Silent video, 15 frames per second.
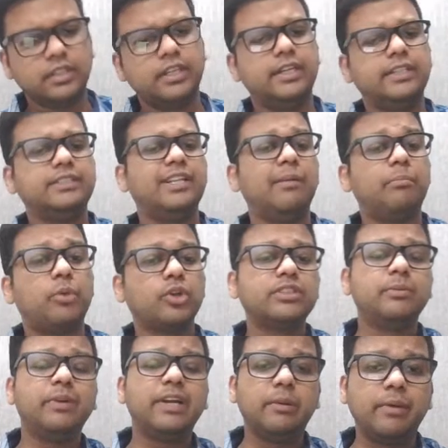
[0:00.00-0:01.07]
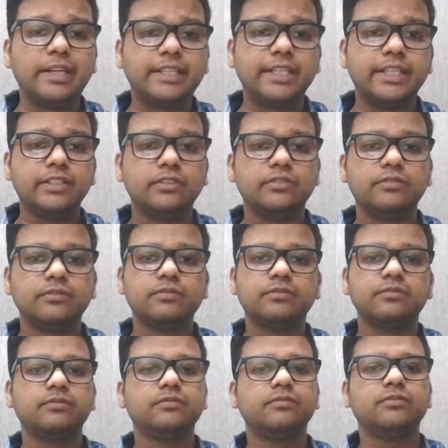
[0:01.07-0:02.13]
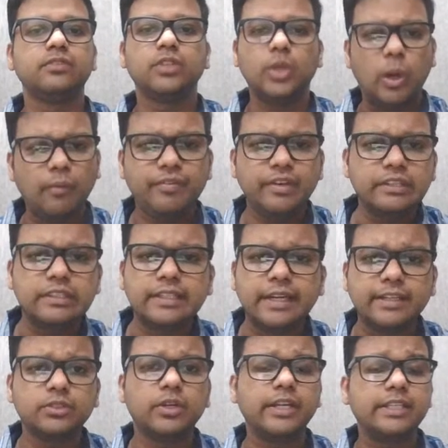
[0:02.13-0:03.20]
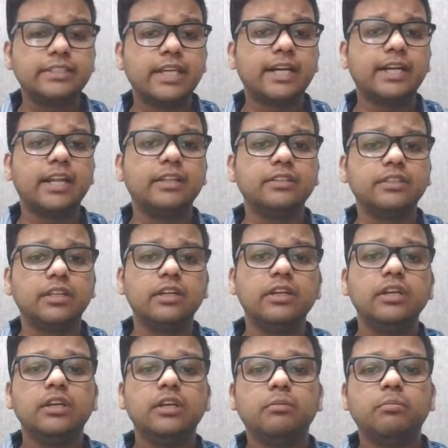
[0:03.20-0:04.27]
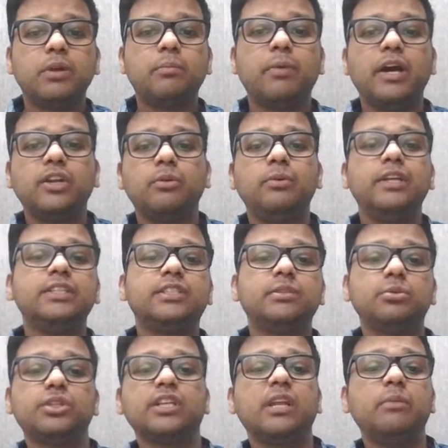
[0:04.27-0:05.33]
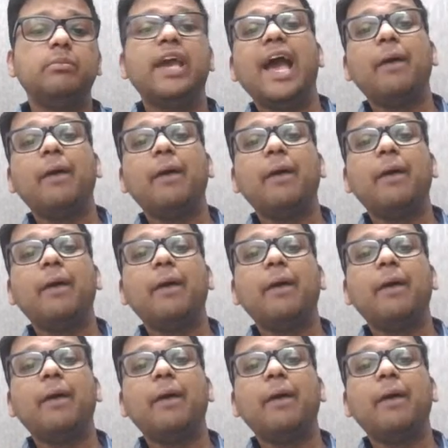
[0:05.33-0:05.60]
Is it approximately matching? Obviously that is not exact answer, but binomial distribution can be